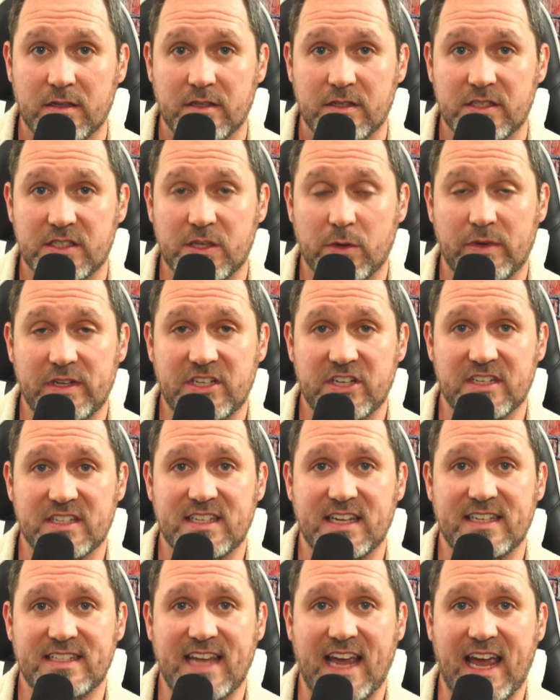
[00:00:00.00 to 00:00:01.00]
So he just
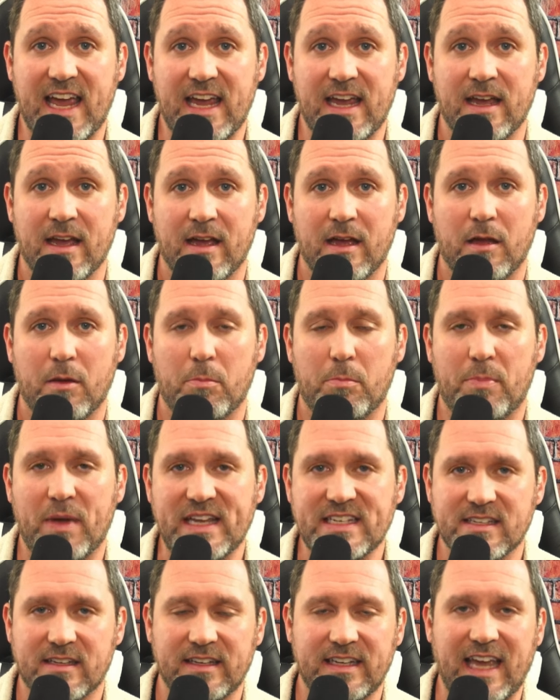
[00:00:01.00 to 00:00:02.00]
says, hey,
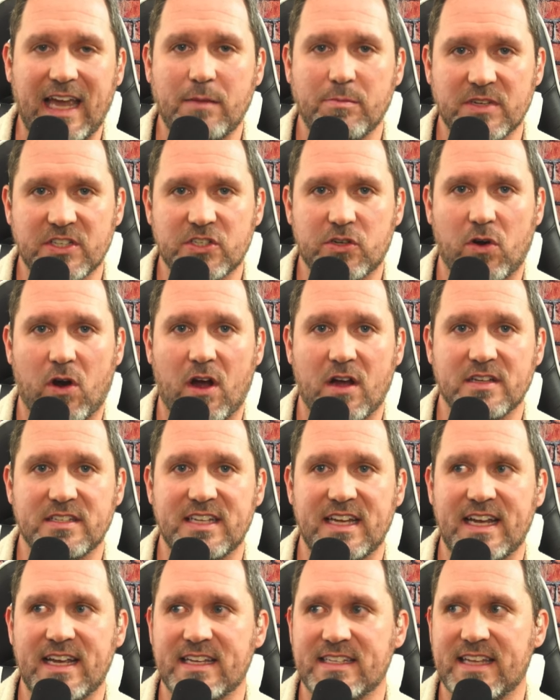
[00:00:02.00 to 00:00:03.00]
basically, Cadman's Cross
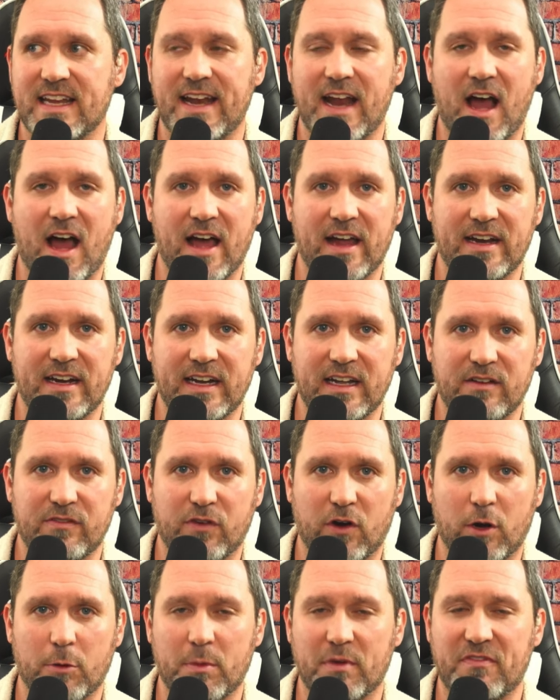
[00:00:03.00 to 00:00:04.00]
is an auditing
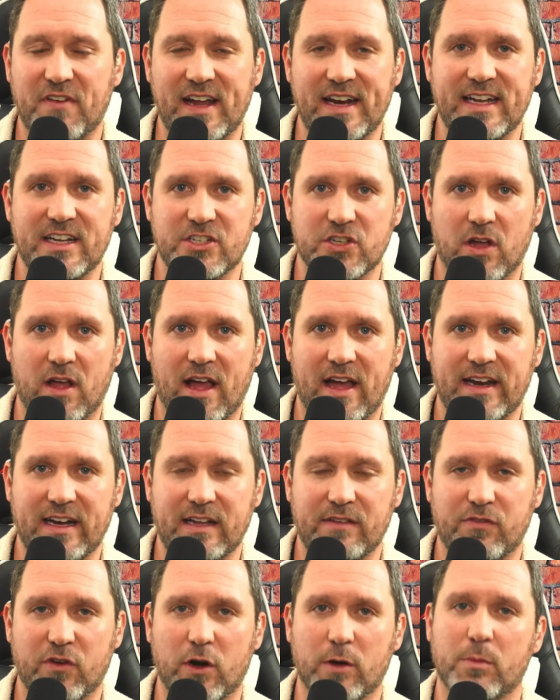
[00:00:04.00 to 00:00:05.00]
firm, a financial auditing
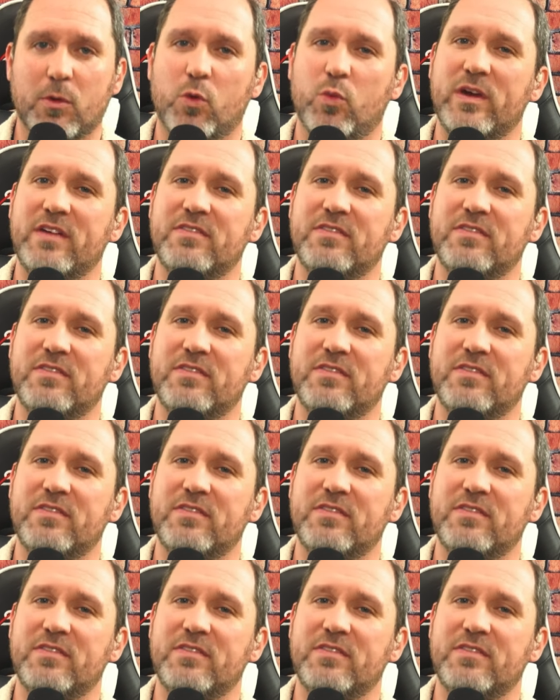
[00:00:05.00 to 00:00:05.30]
firm. We've